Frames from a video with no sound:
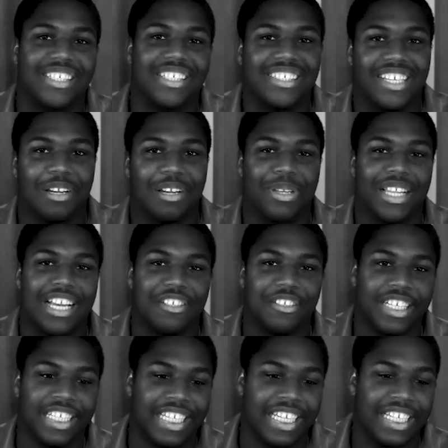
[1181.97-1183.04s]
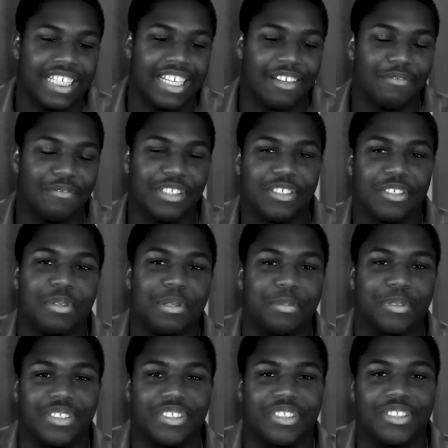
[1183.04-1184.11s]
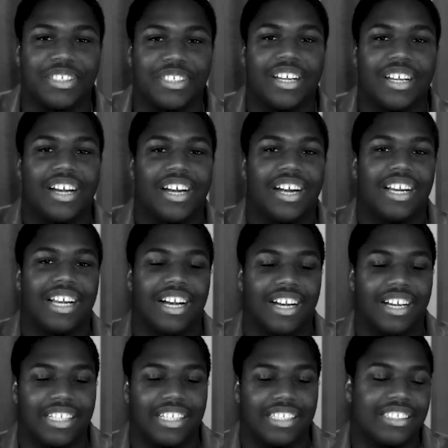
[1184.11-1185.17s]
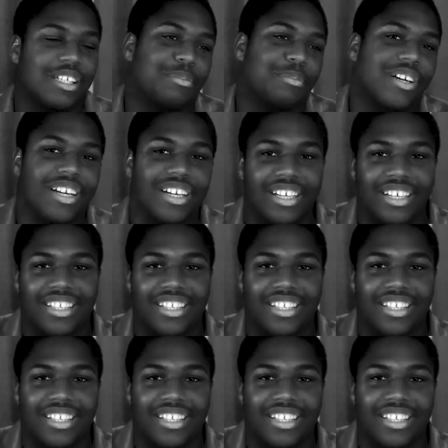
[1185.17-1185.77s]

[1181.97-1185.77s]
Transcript: like, I'm glad you can get like physical people and stuff in somewhere.